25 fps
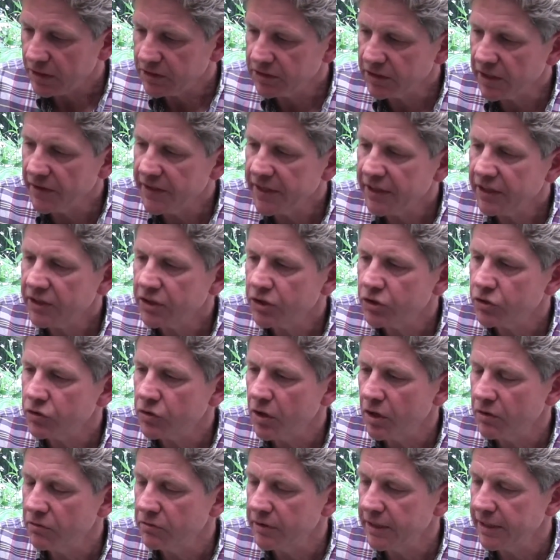so they can
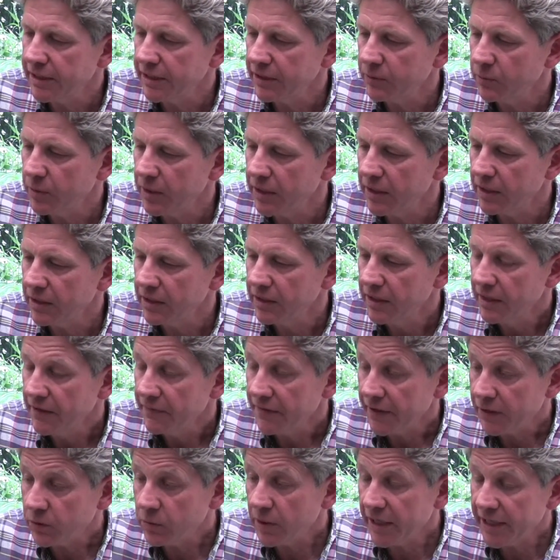grow really well.
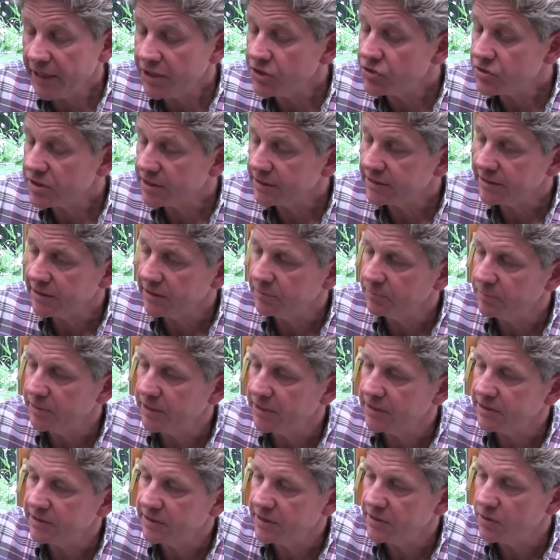They're quite interesting
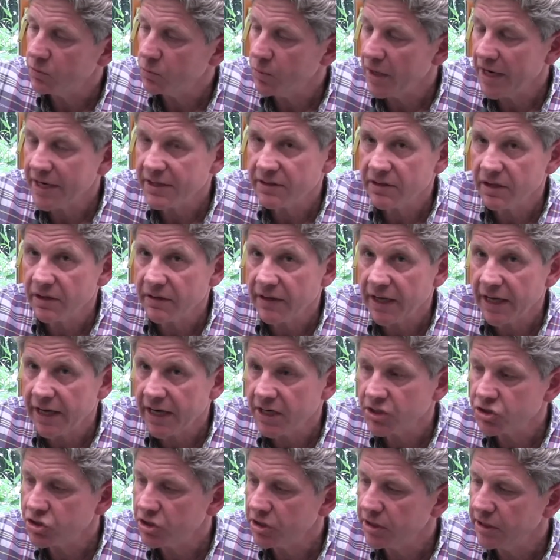beans in the way that they
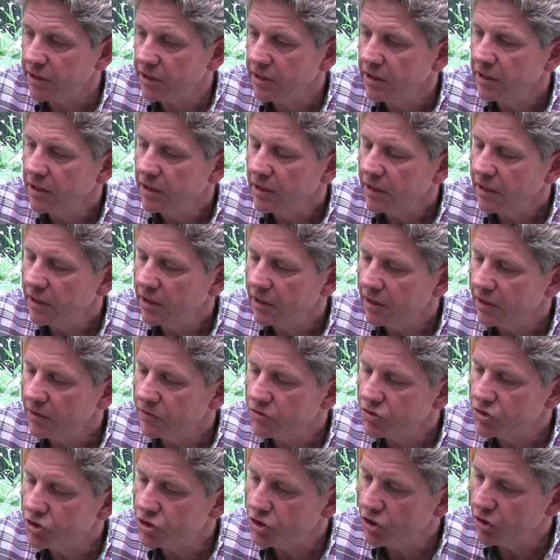actually
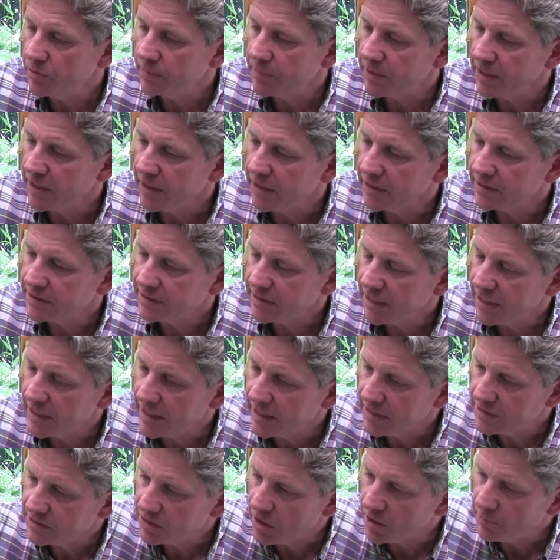germinate,
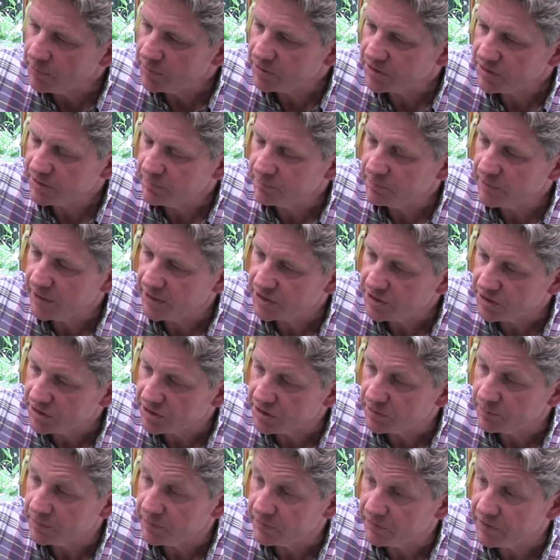and I'll put some
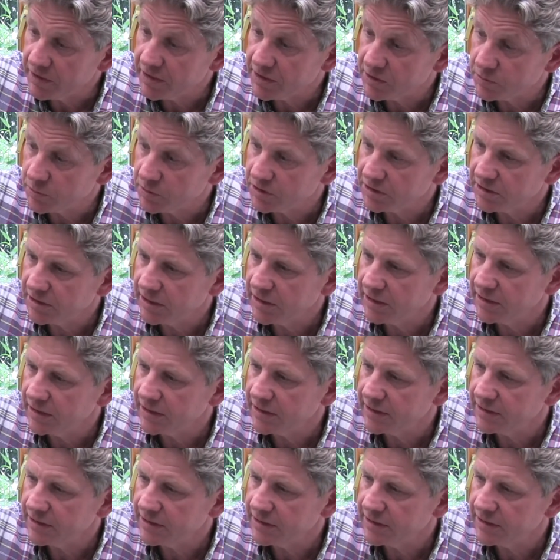pictures up of these ones here.